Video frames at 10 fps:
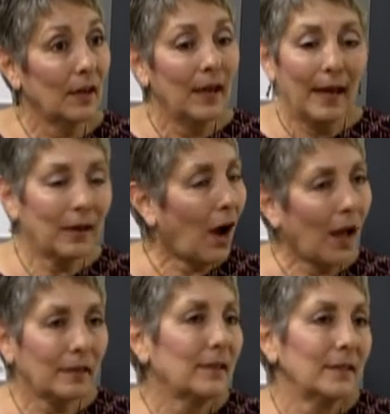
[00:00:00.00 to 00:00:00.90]
and
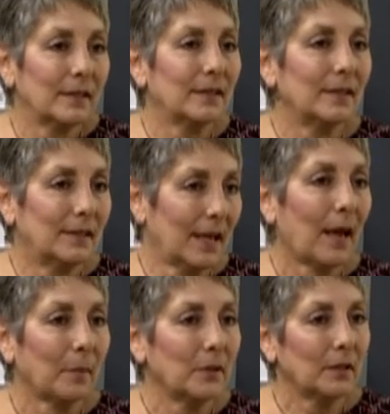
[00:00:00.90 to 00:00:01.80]
all it is is
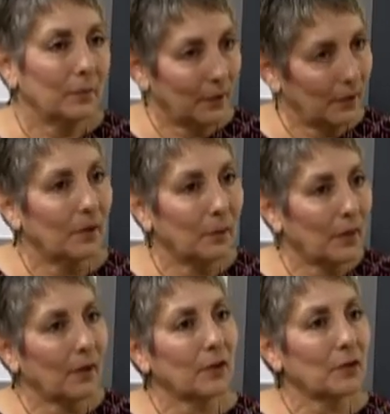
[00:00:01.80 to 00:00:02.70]
stamped with you know with
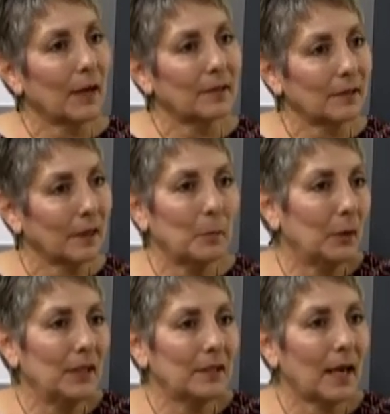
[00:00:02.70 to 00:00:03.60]
their address. It's like oh.
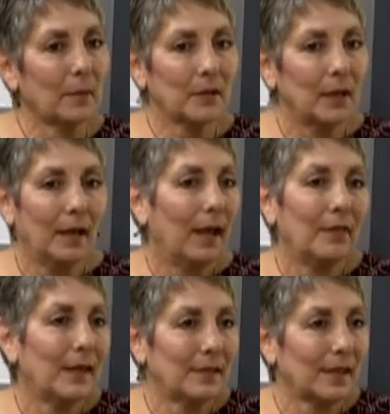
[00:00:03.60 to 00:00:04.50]
pre-stamped,
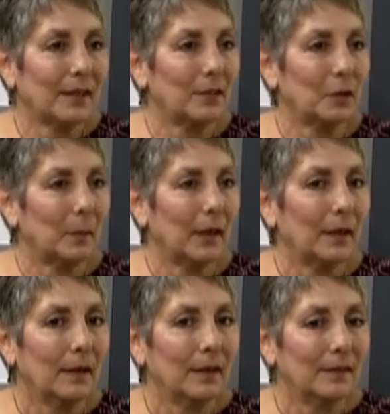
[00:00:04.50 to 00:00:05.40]
and they sent it to me.
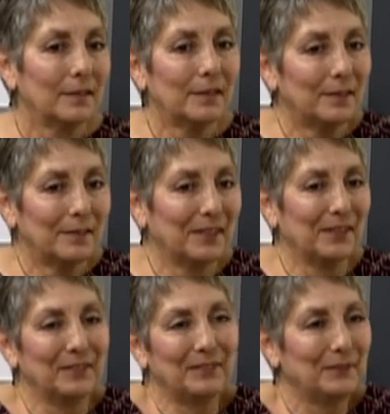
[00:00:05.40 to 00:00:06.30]

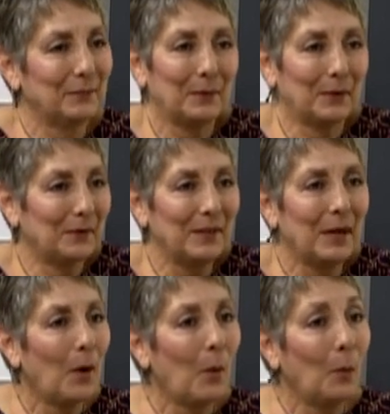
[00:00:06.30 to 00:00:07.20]
Not very
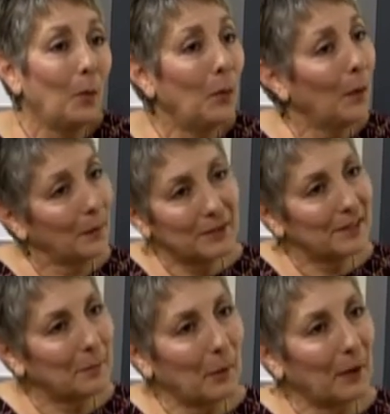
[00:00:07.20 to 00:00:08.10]
meaningful. What was
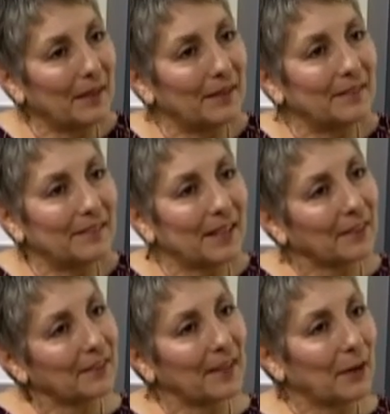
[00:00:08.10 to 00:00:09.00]
the point?
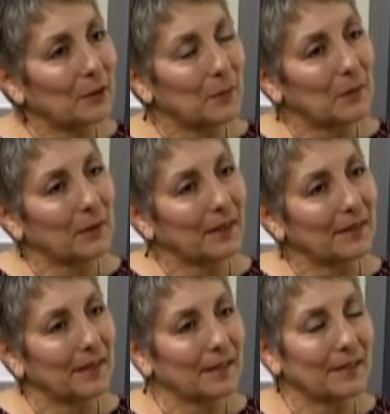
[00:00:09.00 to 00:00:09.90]
Exactly. How mm -hmm. did we mm-hmm. really
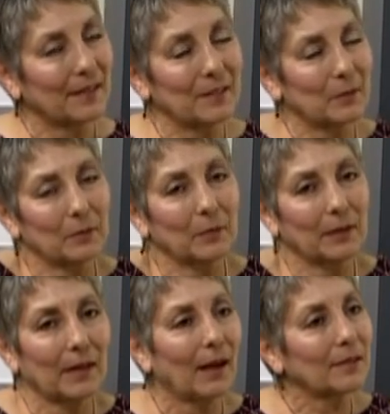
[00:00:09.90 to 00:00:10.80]
connect? Unless it was a
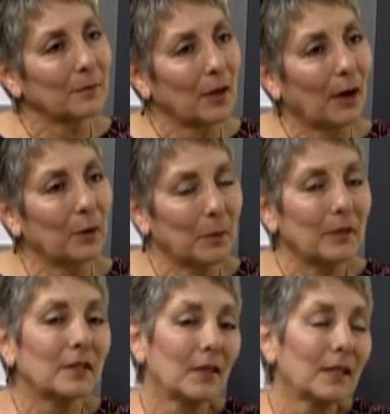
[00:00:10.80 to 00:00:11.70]
really awesome card. But
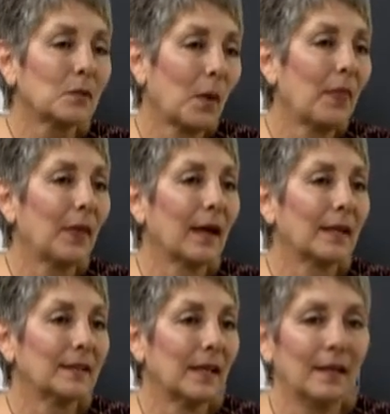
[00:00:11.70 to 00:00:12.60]
so that's one thing
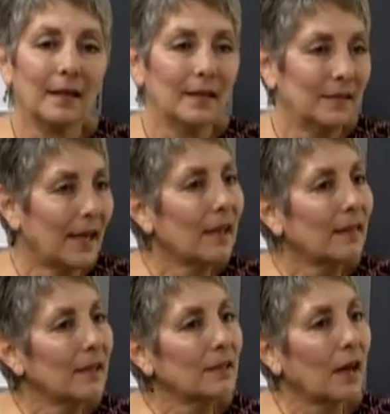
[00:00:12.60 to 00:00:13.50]
I say. Take
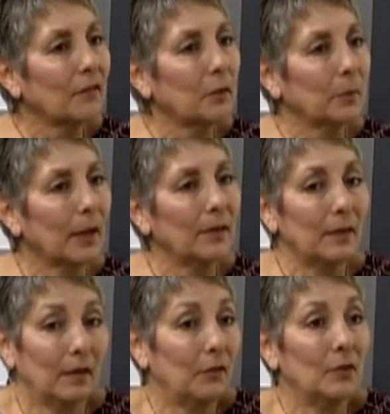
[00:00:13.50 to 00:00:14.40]
things off your plate
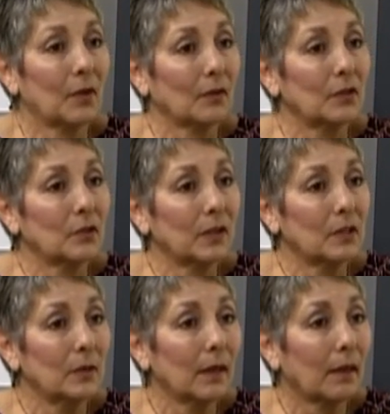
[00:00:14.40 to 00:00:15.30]
if you don't enjoy
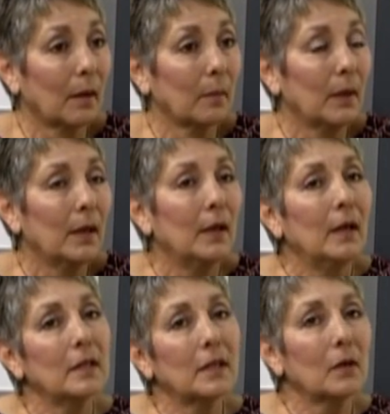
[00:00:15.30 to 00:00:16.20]
doing them.
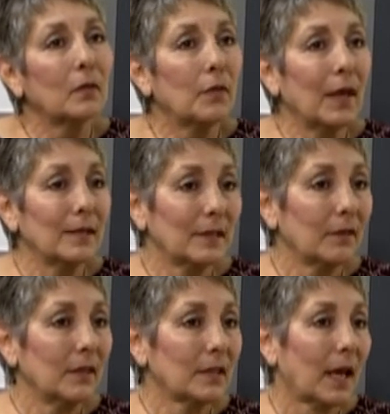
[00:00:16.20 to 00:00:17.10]
So
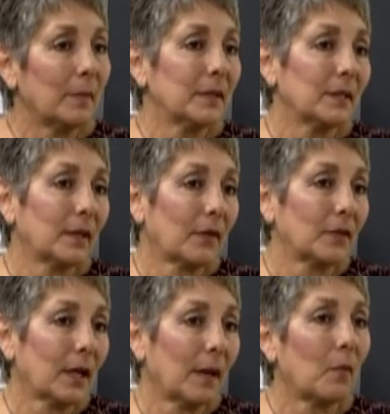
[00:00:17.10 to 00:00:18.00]
Thanksgiving time is another
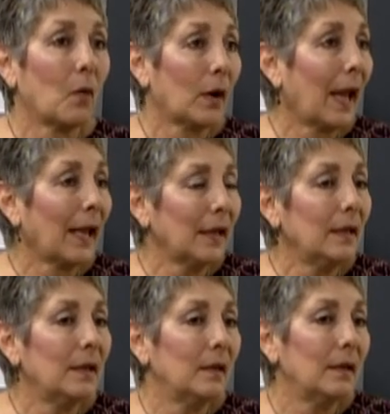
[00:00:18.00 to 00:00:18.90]
time or
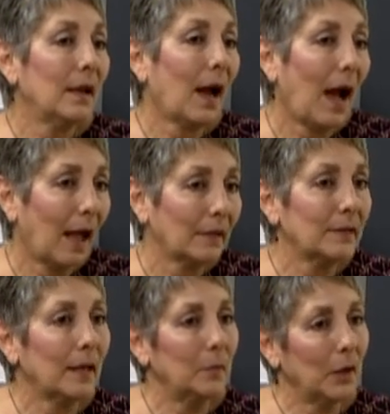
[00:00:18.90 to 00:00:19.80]
any
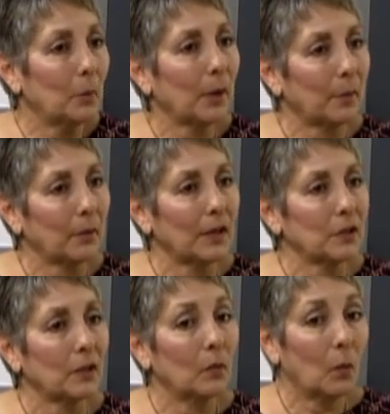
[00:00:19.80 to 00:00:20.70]
holiday meal
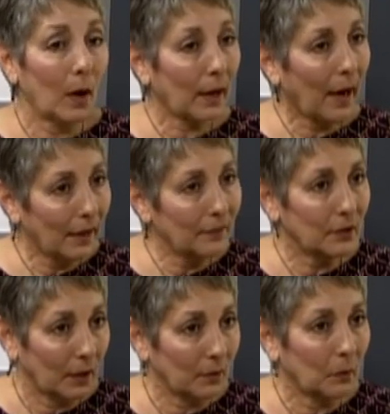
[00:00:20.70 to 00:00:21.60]
preparation. What I've
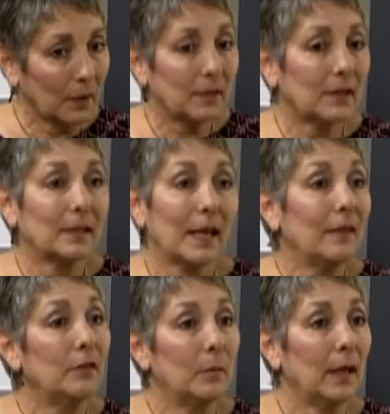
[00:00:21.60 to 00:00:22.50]
done, what
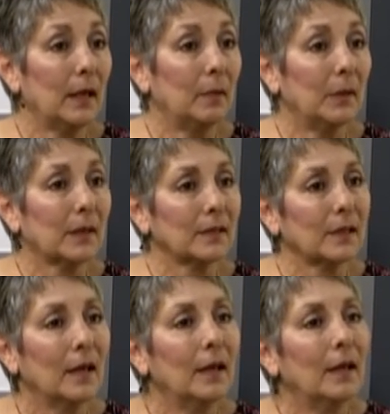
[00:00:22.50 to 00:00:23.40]
saved me, because
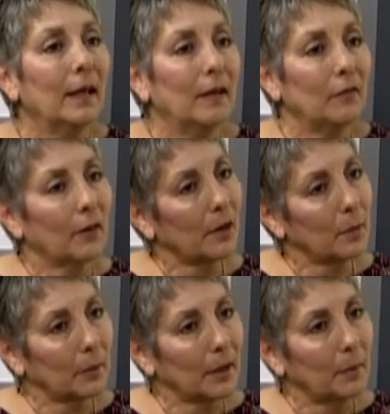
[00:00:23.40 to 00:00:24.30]

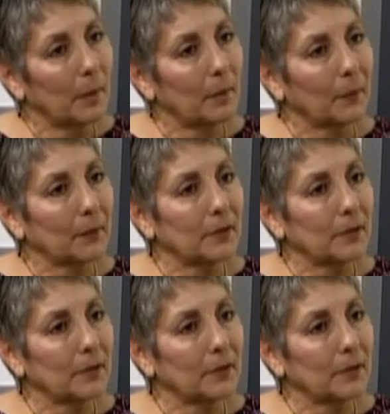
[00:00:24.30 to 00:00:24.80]
invariably people will